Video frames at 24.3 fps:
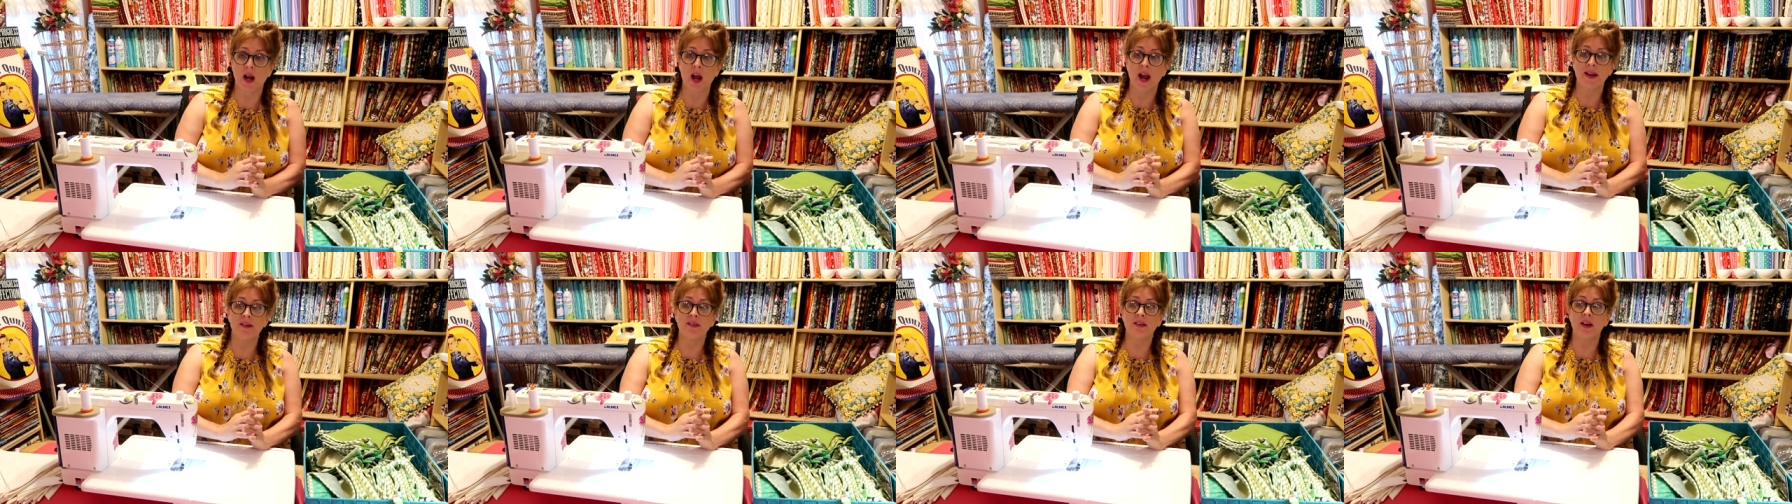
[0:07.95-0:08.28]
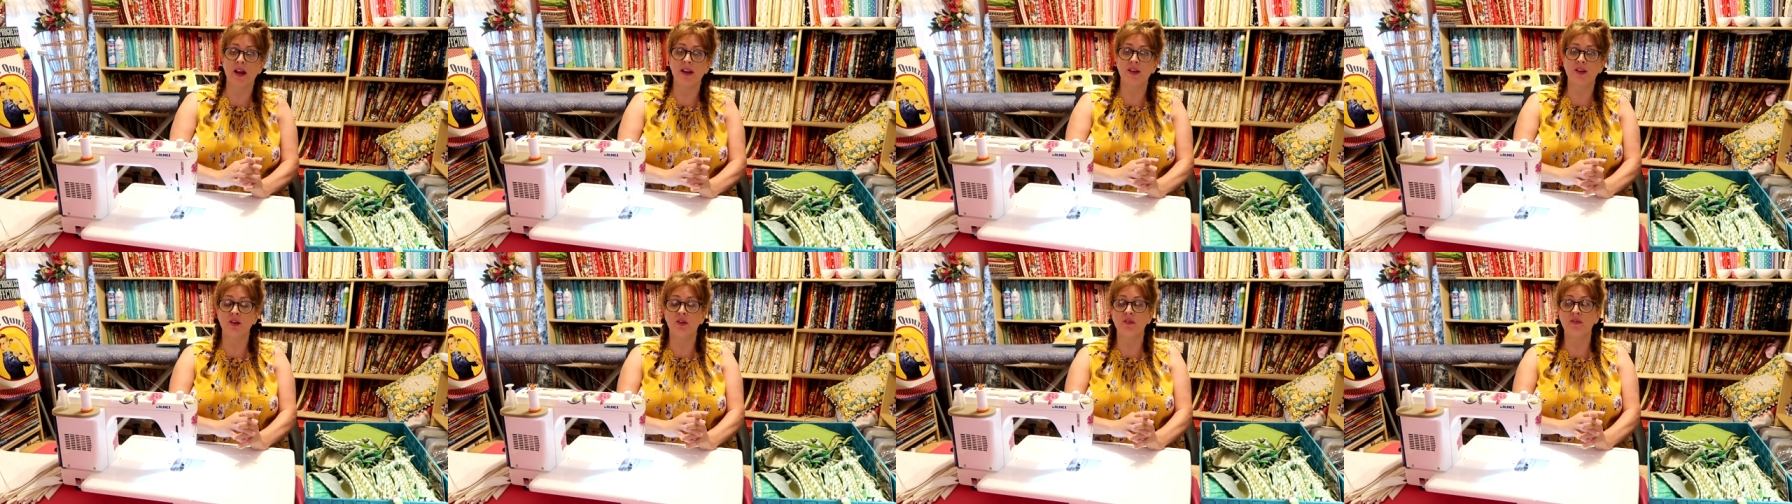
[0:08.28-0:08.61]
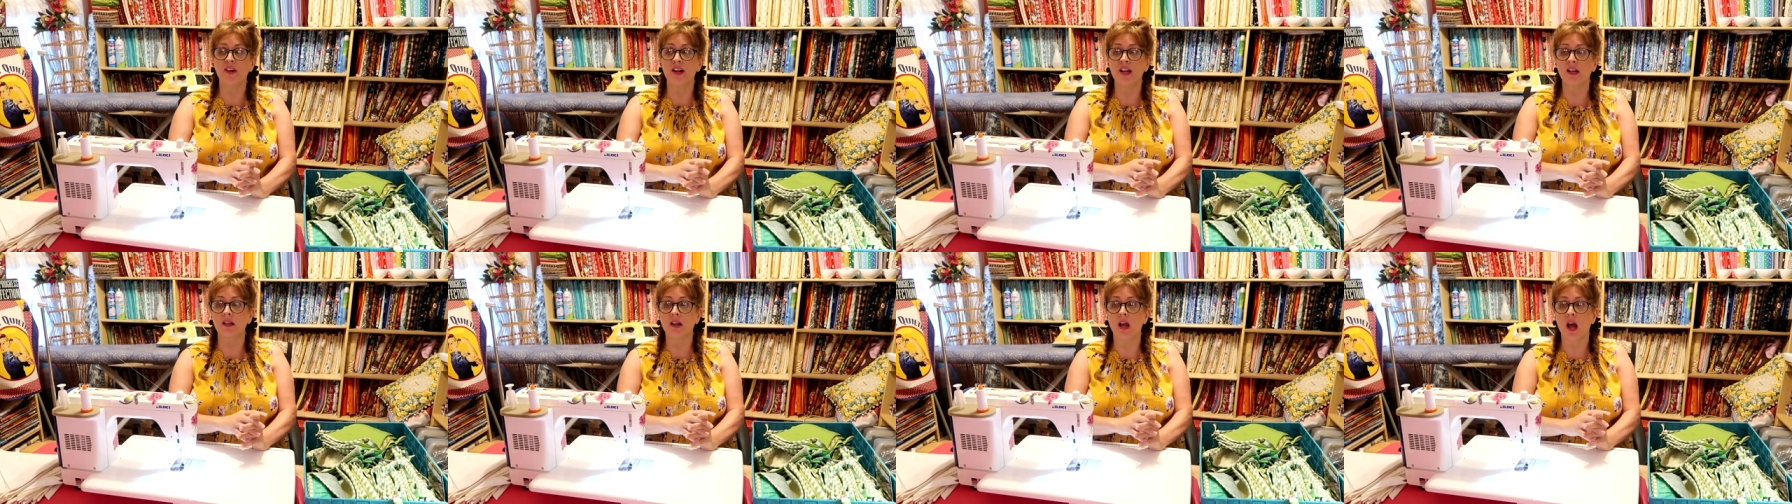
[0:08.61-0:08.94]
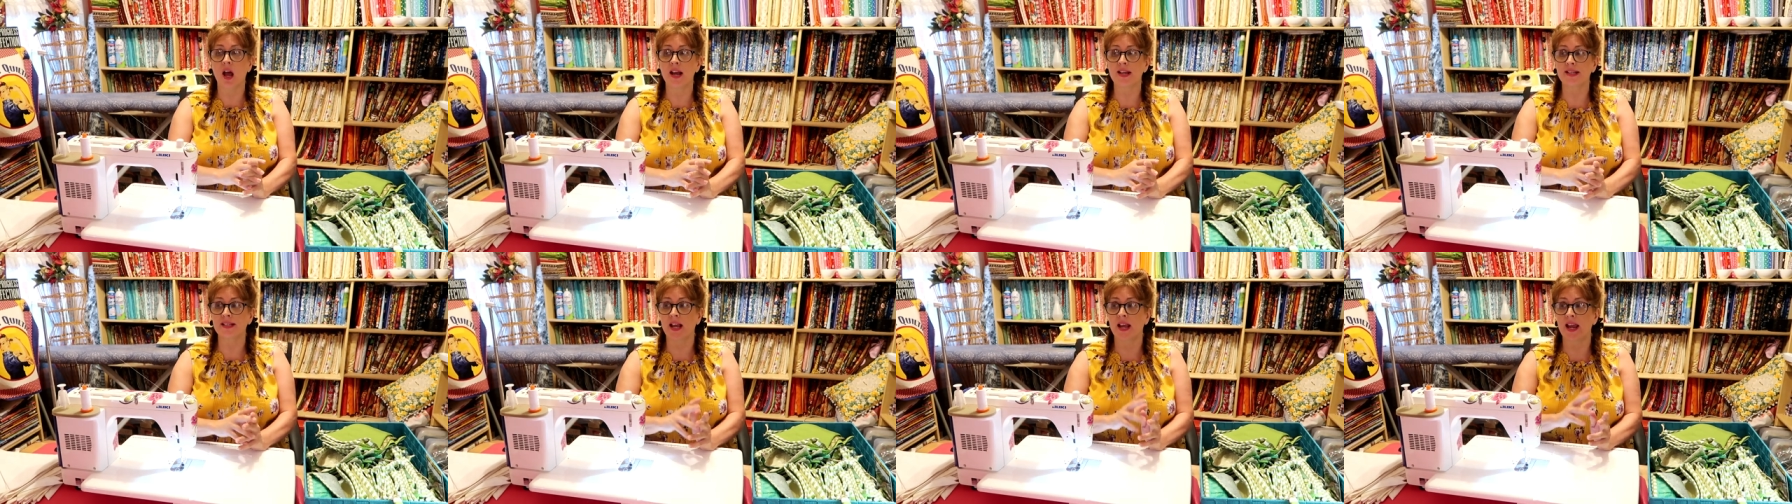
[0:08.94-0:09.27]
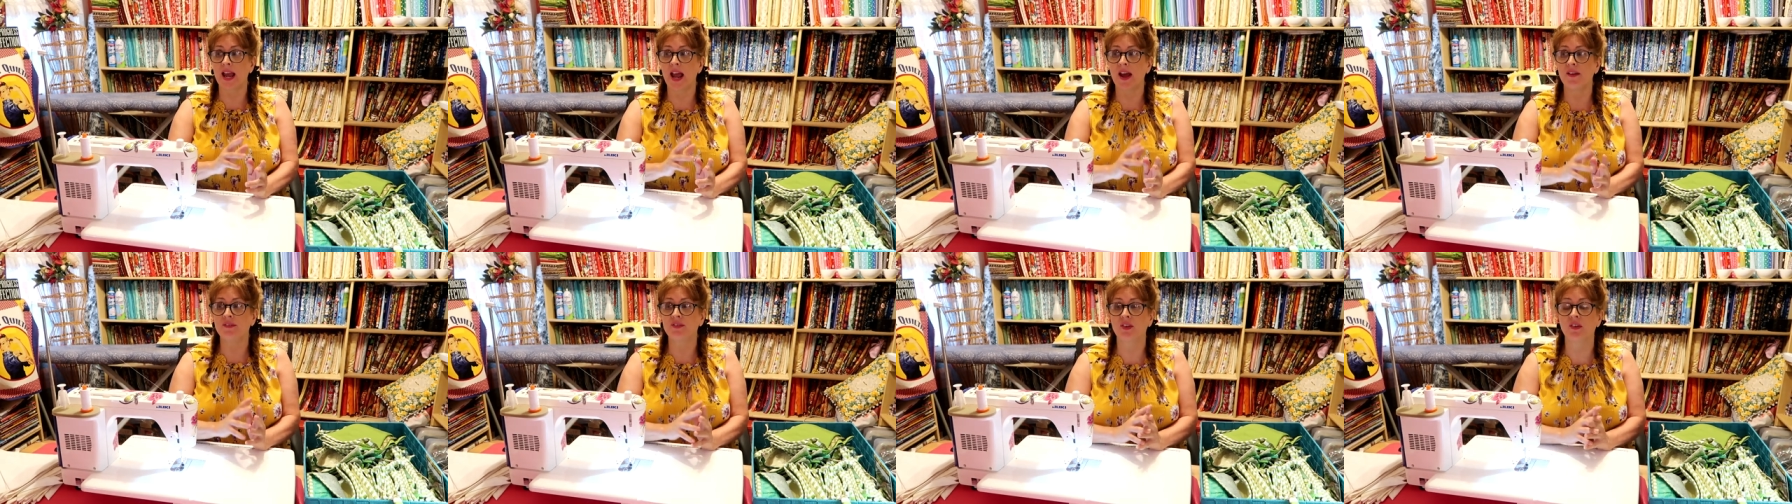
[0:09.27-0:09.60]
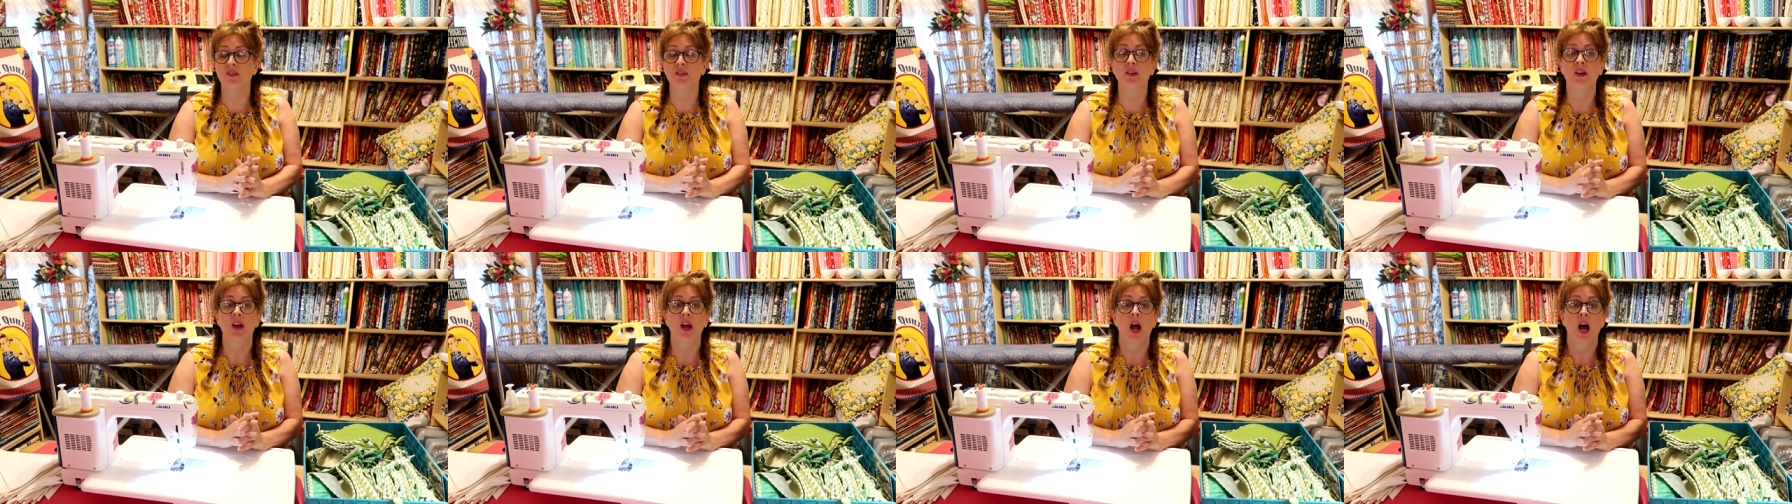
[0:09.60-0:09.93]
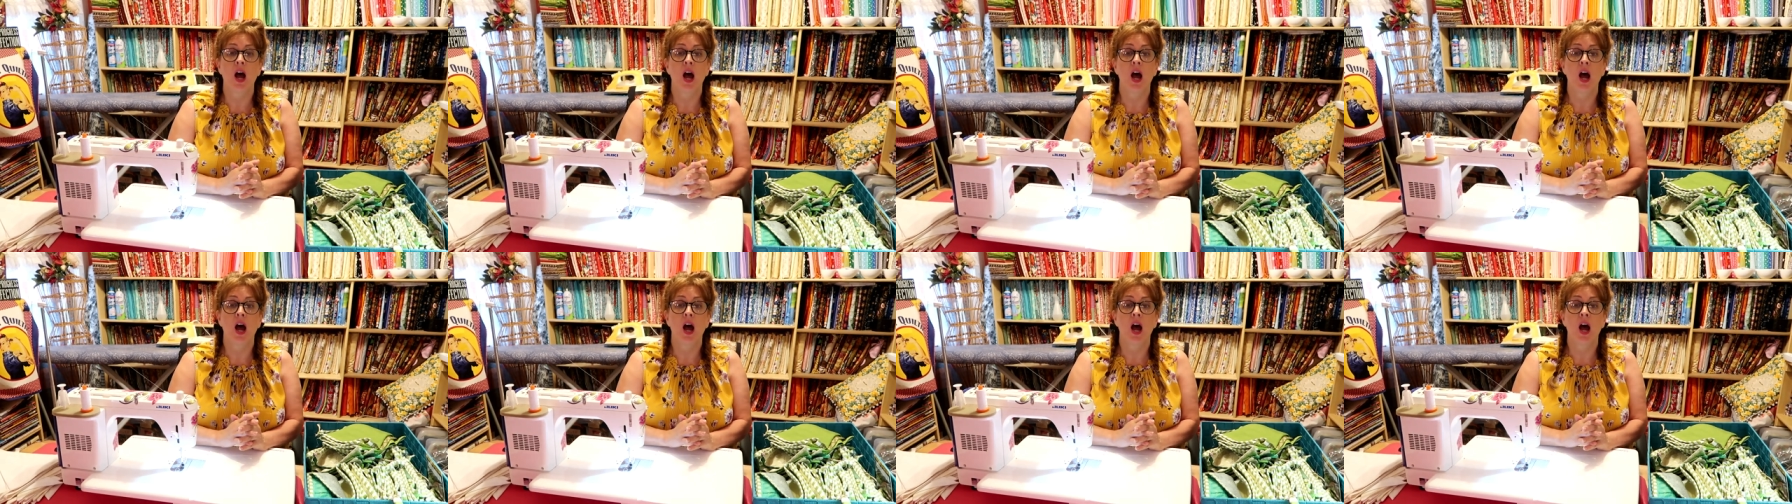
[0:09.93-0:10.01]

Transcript: I, I do realize I have to